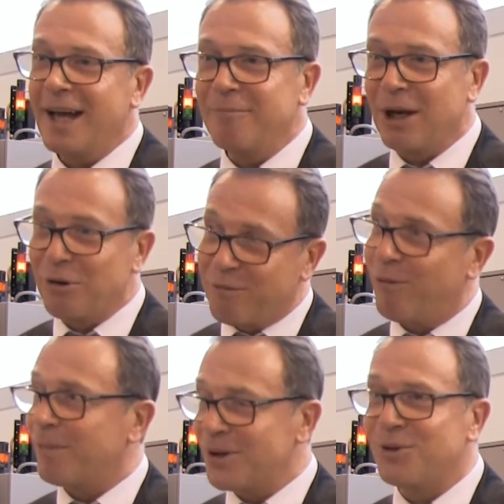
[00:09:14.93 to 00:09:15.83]
and we look
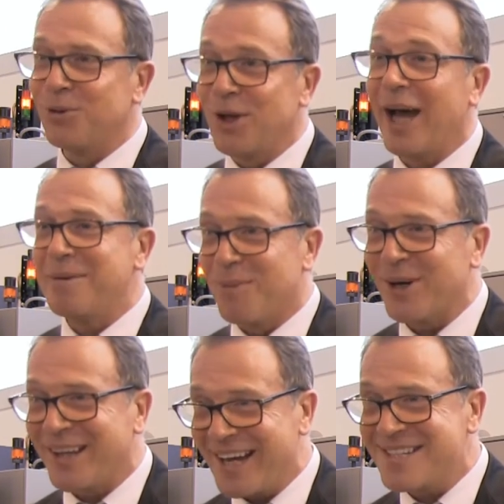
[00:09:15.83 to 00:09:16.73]
forward to 9
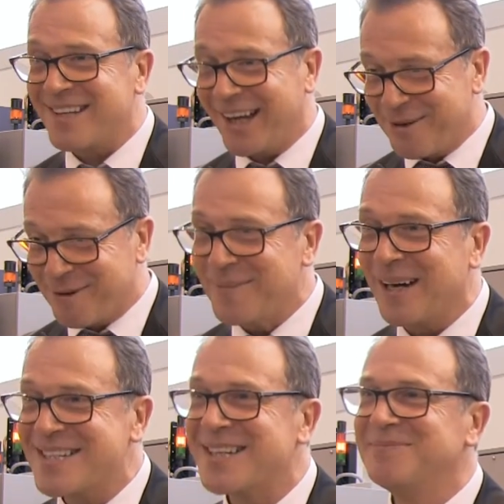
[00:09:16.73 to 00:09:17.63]
more days. Thank you very much.